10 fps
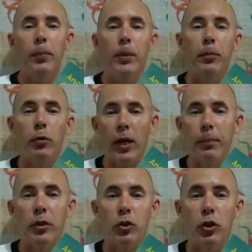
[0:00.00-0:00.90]
People
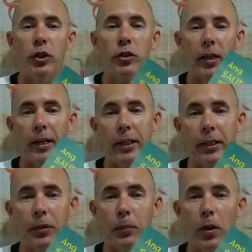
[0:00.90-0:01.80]
come to church, they
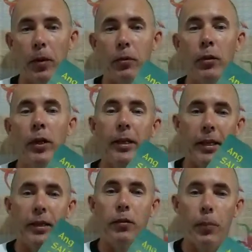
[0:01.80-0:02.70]
collect a Bible,
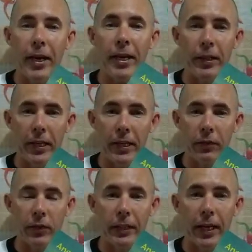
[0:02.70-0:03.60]
they give it back at the end
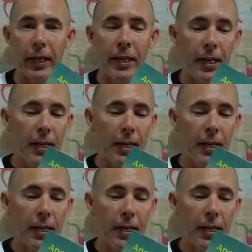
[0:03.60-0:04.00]
of the day.